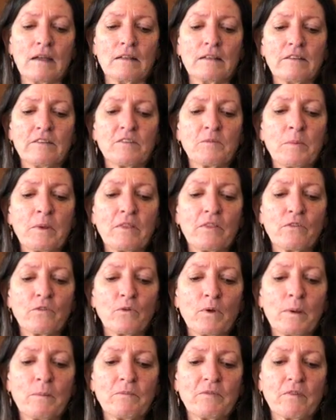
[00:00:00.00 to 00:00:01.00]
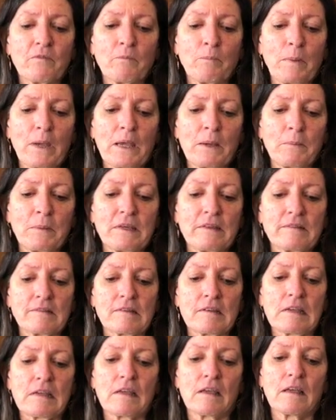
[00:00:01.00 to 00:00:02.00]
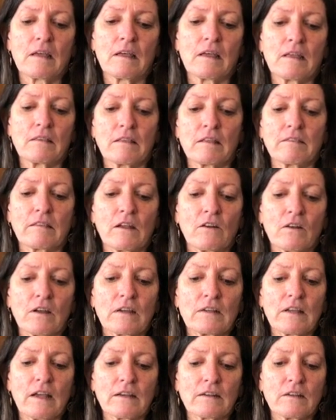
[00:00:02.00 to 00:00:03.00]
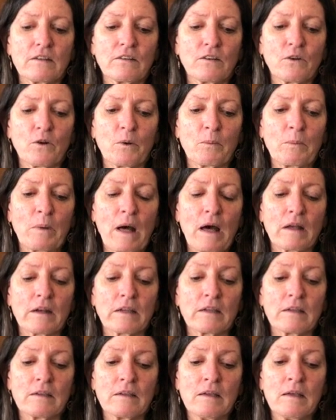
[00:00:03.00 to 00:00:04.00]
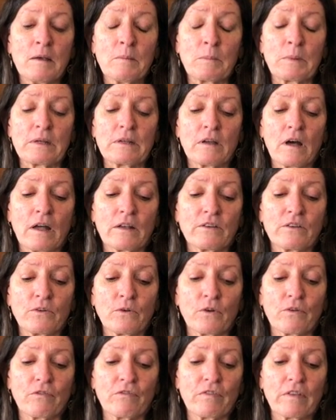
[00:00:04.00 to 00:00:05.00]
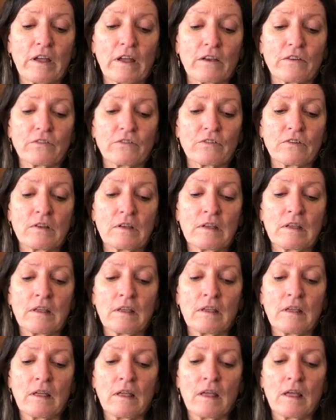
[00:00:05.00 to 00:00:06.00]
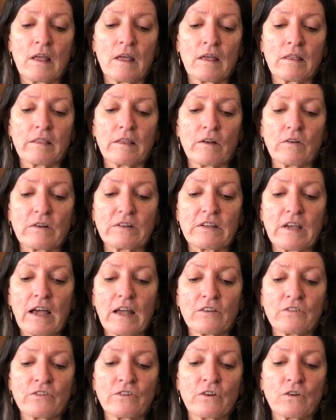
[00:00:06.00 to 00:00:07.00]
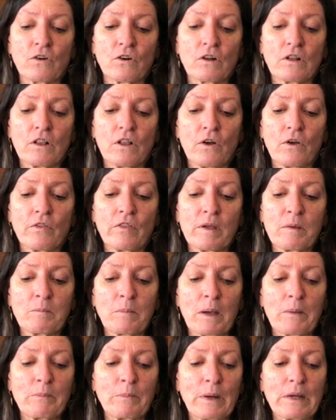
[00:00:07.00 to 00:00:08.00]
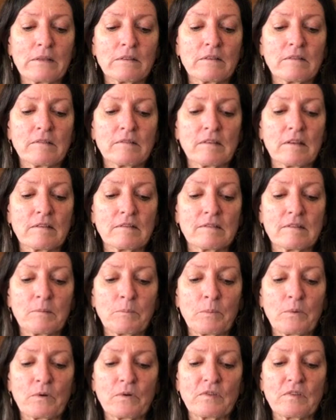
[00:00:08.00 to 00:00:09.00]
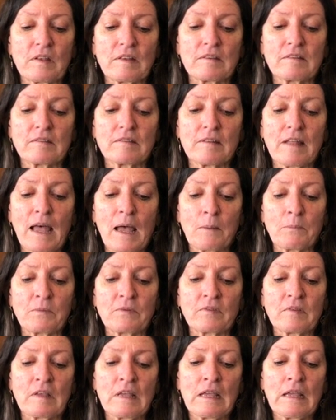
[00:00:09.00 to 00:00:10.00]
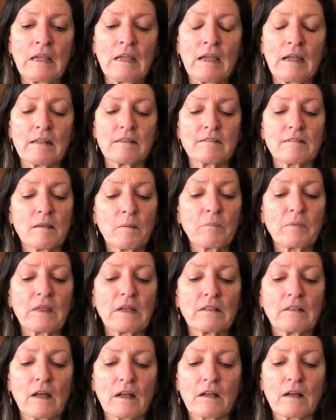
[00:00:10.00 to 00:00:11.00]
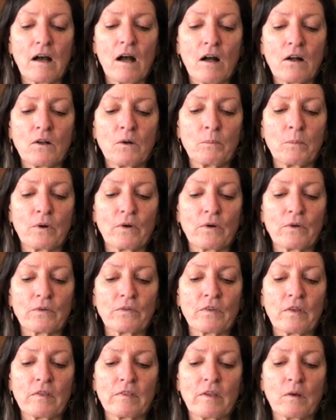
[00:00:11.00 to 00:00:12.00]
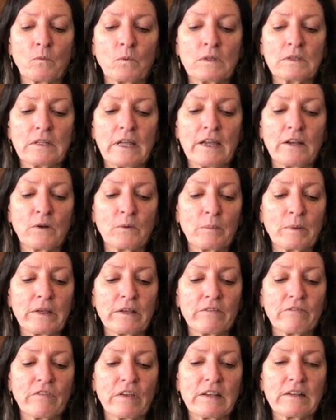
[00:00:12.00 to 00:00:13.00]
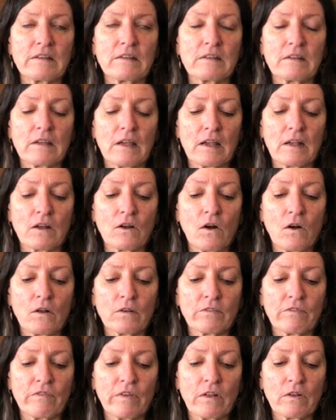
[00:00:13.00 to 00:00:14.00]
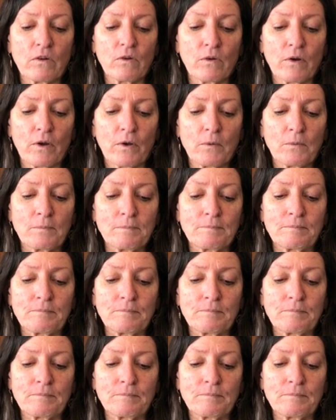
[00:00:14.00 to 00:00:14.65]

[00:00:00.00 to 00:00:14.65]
Elizabeth dreams of babies, that they are connected to her body, but not to her flesh. They are attached to her clothing by buttons and zippers and snaps, and something like cockle burrs that will later be invented and called Velcro.